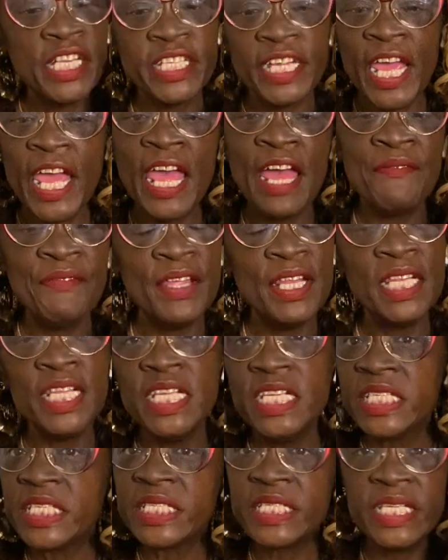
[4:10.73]
to have at
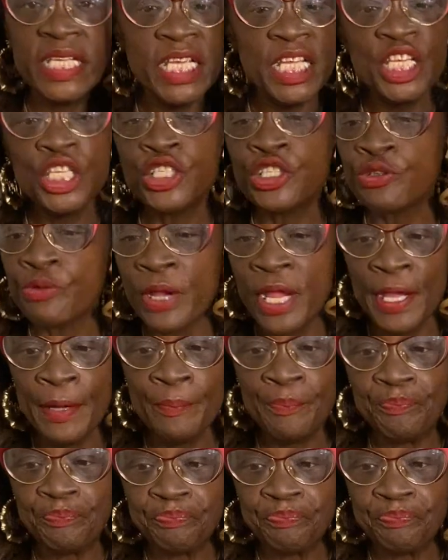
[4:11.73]
least ten shrimp,